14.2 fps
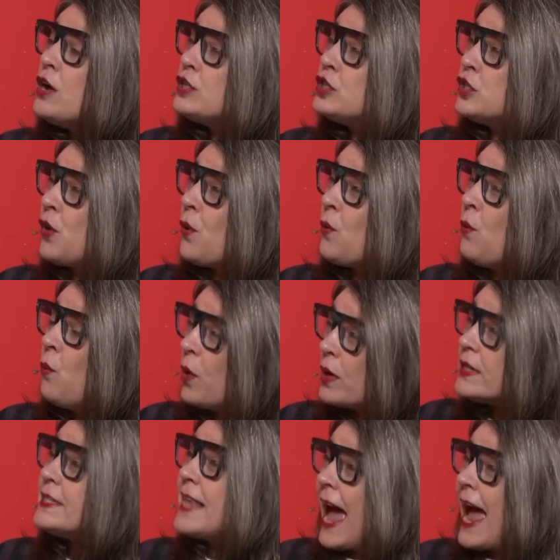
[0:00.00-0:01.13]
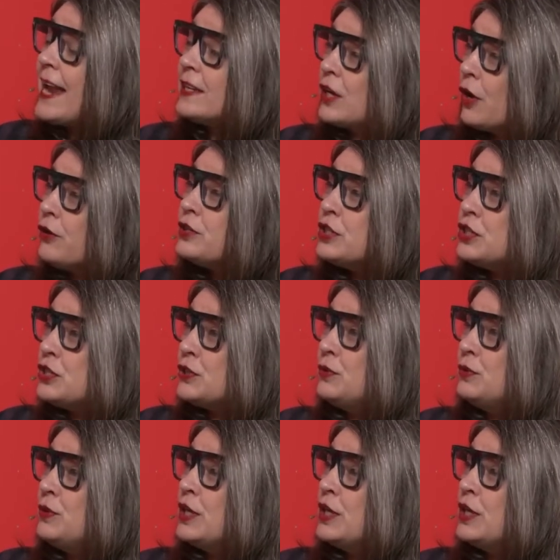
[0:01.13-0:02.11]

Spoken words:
So what is that going to do in